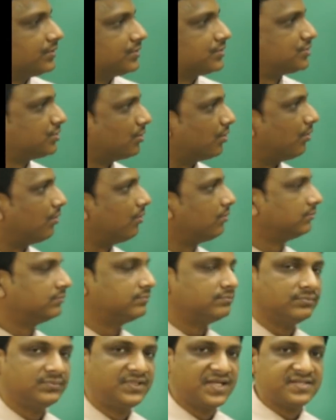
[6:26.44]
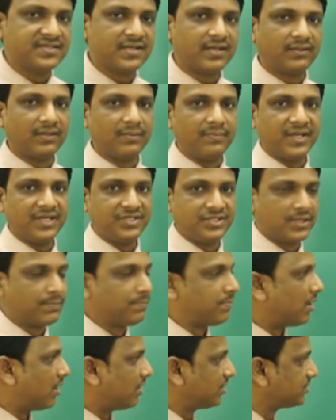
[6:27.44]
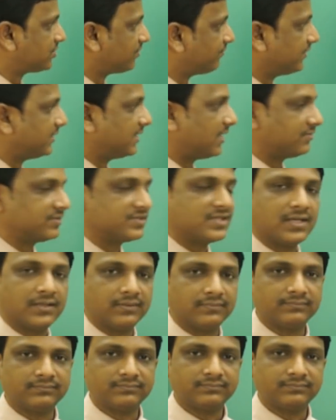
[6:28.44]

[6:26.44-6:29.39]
So these are the major parts of a nerve cell.